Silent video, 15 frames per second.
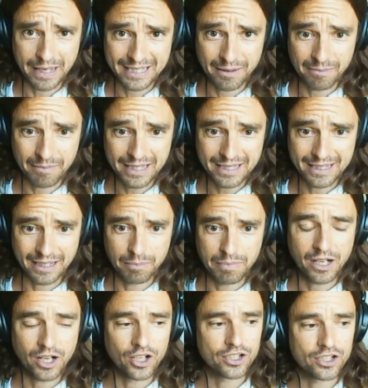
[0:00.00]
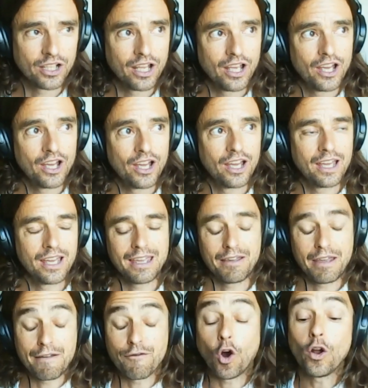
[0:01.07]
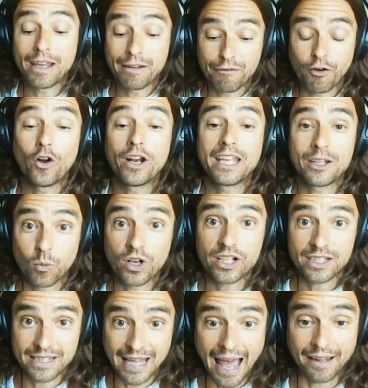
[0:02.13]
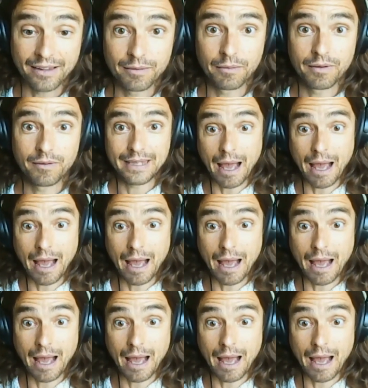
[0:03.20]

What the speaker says: pessimistic, because if only it was that,